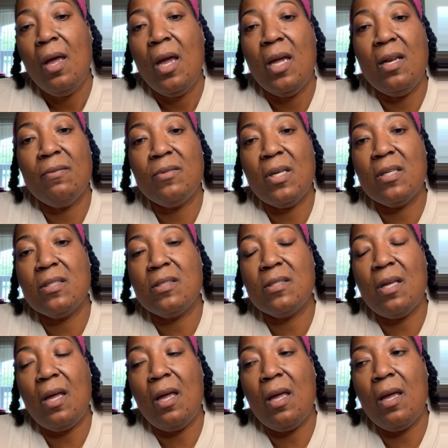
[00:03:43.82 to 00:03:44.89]
And if they
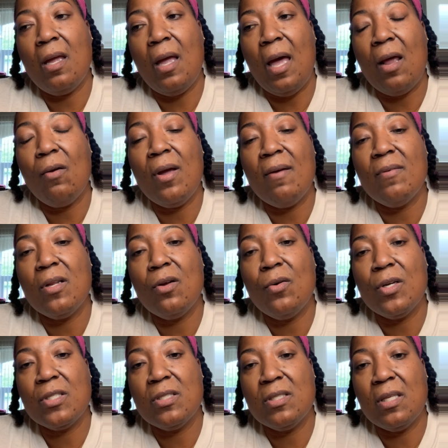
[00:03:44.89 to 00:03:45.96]
say, I don't have any
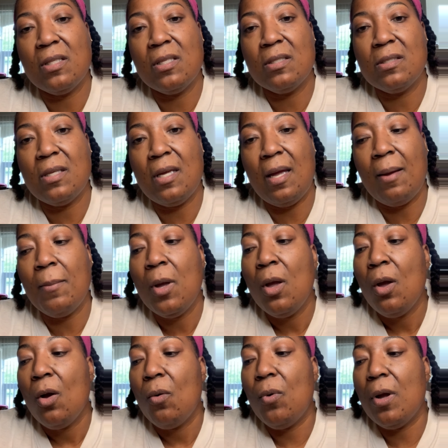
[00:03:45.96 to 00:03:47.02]
questions at this time,
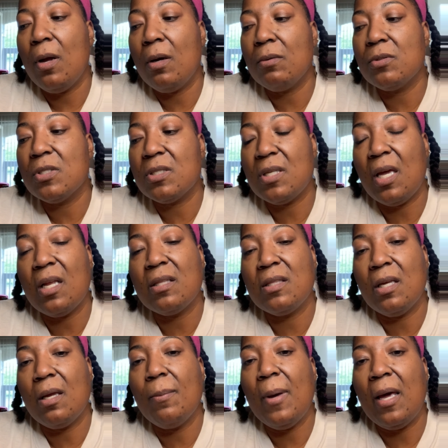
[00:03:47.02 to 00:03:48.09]
well, just kind of
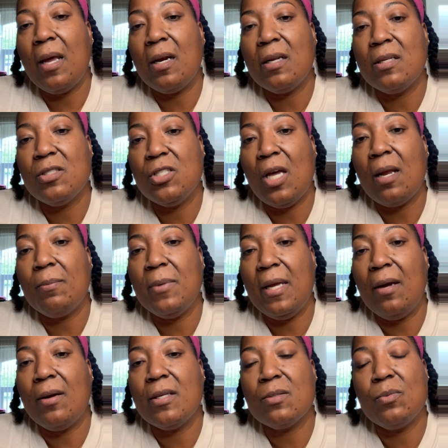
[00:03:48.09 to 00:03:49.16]
think about it and jot them
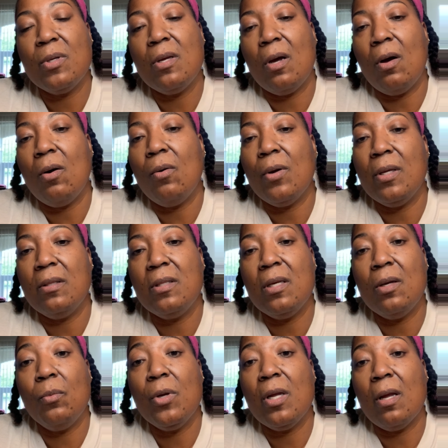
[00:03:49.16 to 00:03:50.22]
down as we go, and
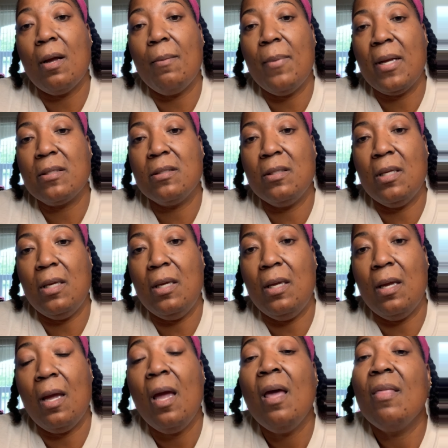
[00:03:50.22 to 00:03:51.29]
then we can come back to the
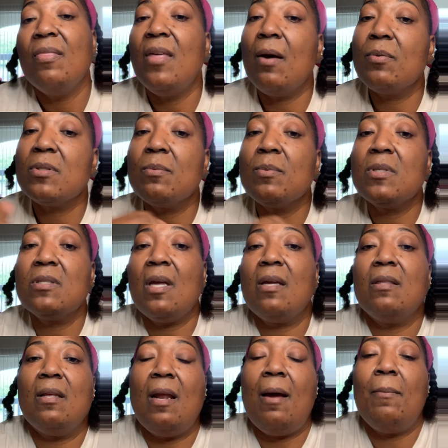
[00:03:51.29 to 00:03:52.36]
end. That was a
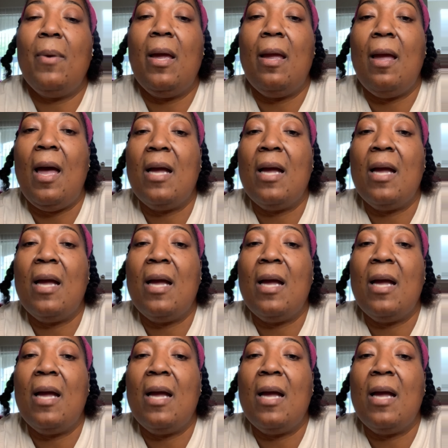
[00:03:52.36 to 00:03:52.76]
mistake that I made.